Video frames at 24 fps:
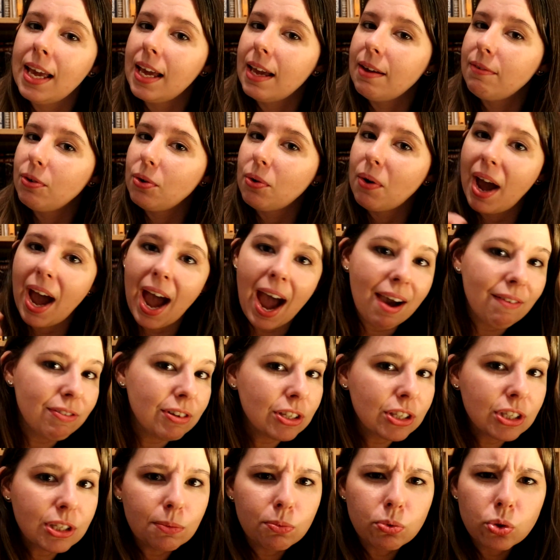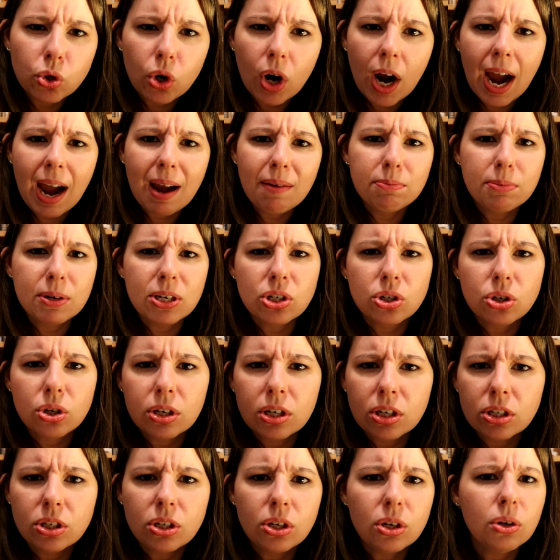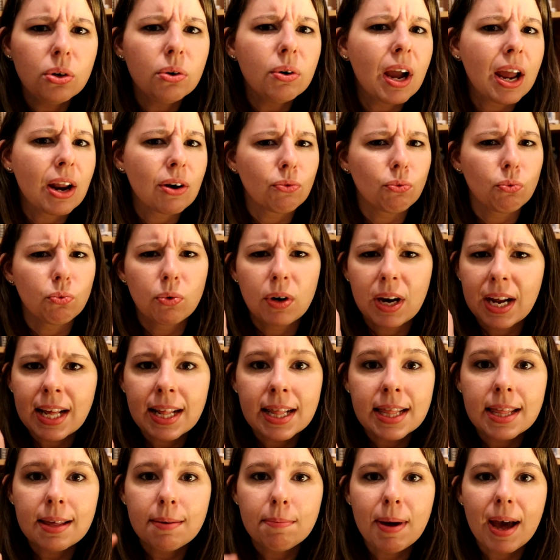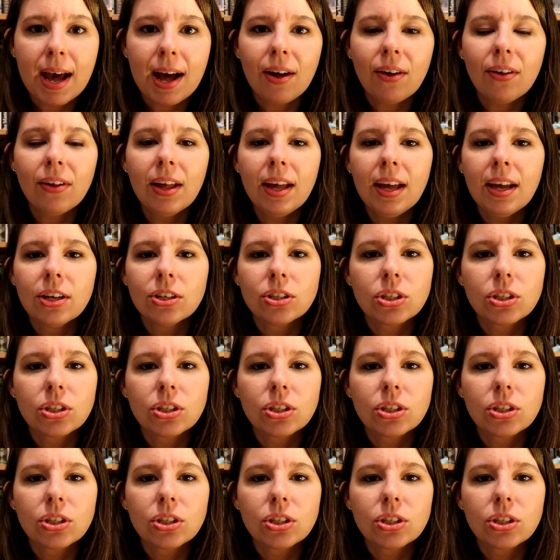If you haven't subscribed, be sure to do and ring the bell